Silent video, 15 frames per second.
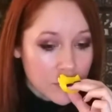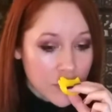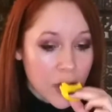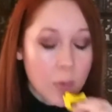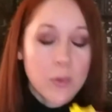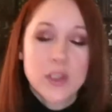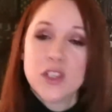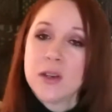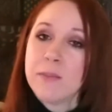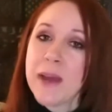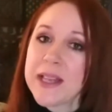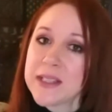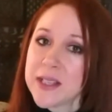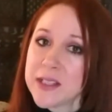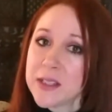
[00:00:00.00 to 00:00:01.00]

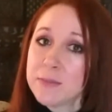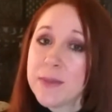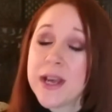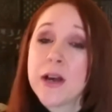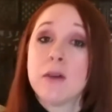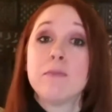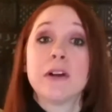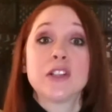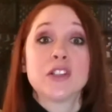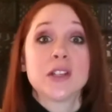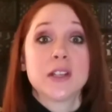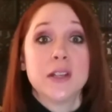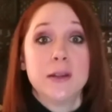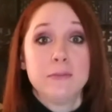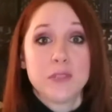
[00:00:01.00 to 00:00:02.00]
that smell, much
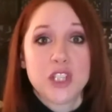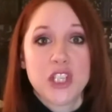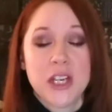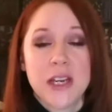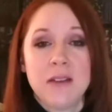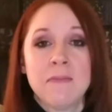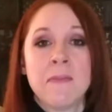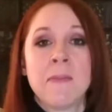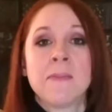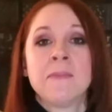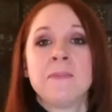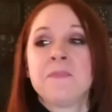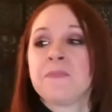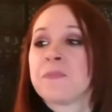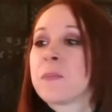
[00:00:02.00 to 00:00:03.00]
like kimchi,
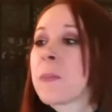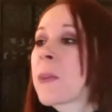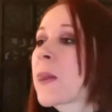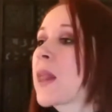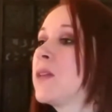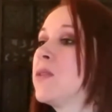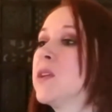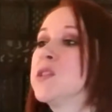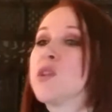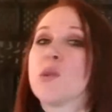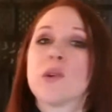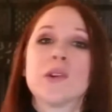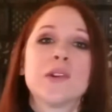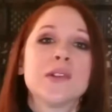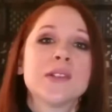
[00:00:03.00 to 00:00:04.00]
the
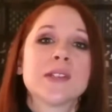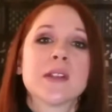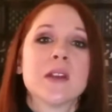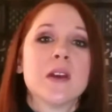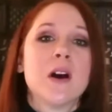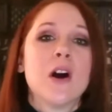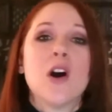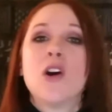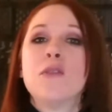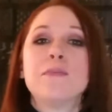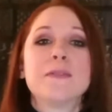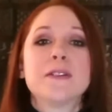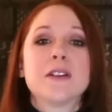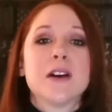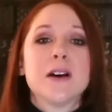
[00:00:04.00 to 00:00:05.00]
doors
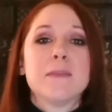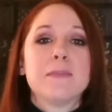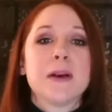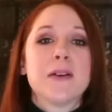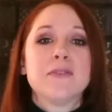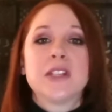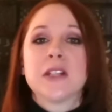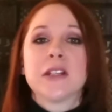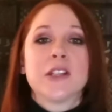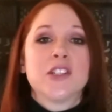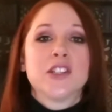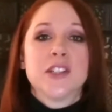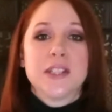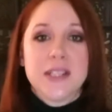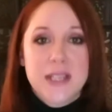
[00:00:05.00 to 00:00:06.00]
open up of
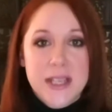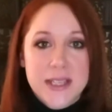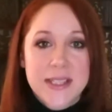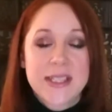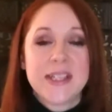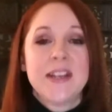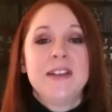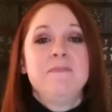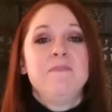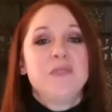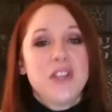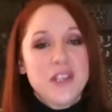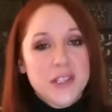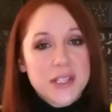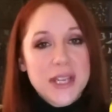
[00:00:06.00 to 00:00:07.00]
deliciousness.
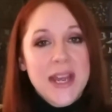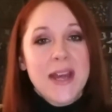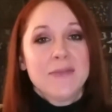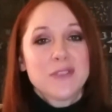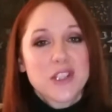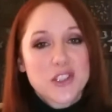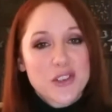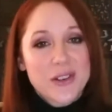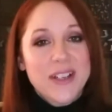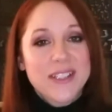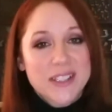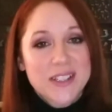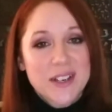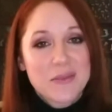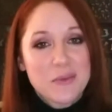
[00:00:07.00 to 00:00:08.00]
You just have to
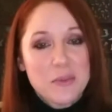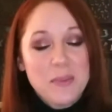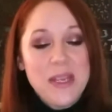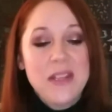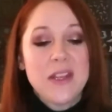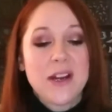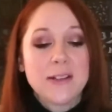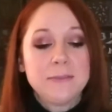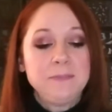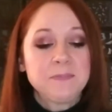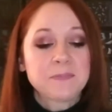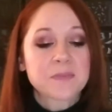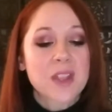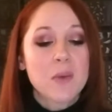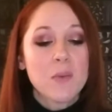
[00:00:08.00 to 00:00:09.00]
trust that it will be there.
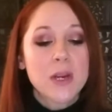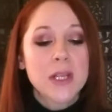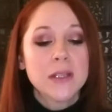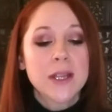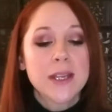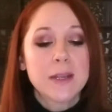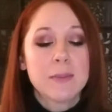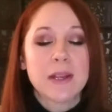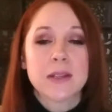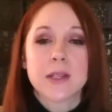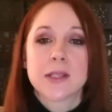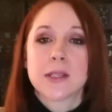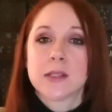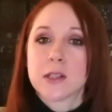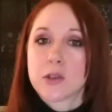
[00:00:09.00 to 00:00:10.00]
And what I like about
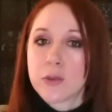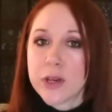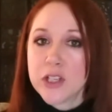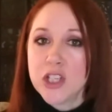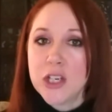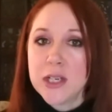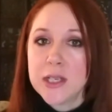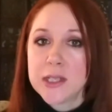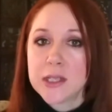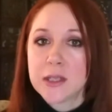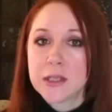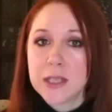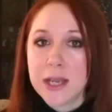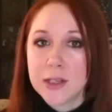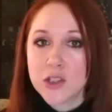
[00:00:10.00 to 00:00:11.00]
this is the crunchiness, the
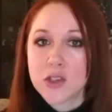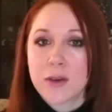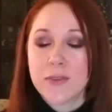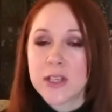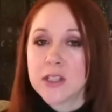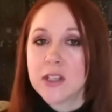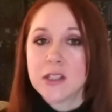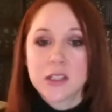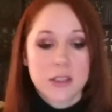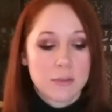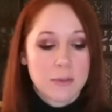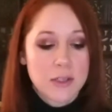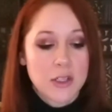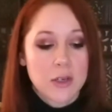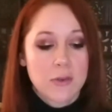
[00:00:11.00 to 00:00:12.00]
texture of it. This is
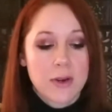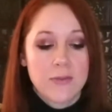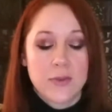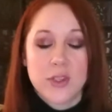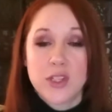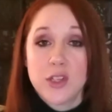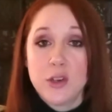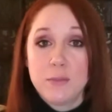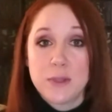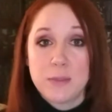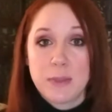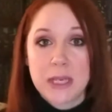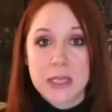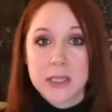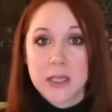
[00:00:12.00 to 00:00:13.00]
especially great for soups
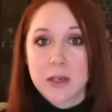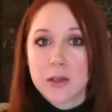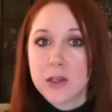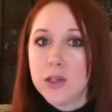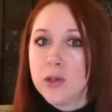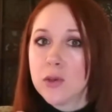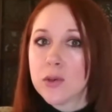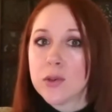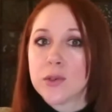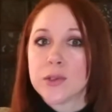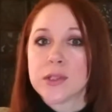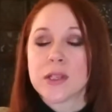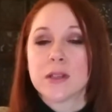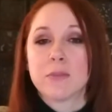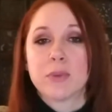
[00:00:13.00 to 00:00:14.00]
because, you know, the
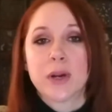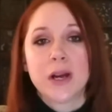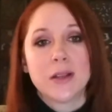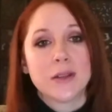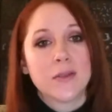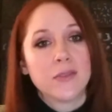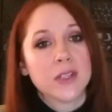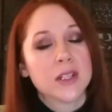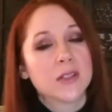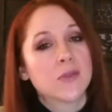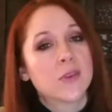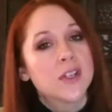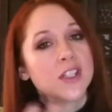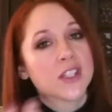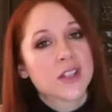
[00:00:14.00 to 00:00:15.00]
noodles and the broth, everything's
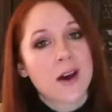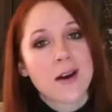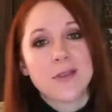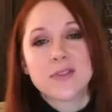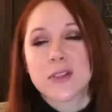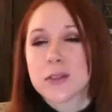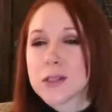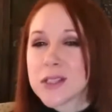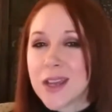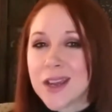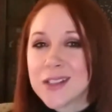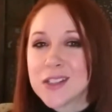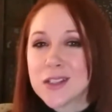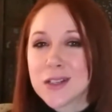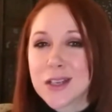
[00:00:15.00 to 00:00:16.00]
very soft, and this
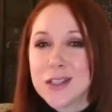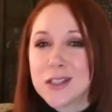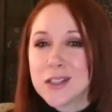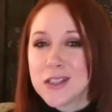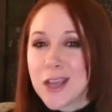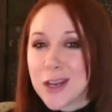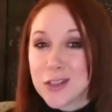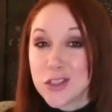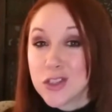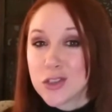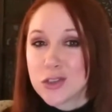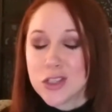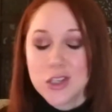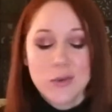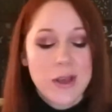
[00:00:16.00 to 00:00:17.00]
adds a nice
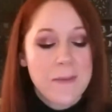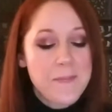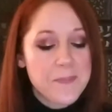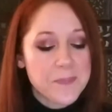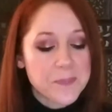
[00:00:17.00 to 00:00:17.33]
texture to it.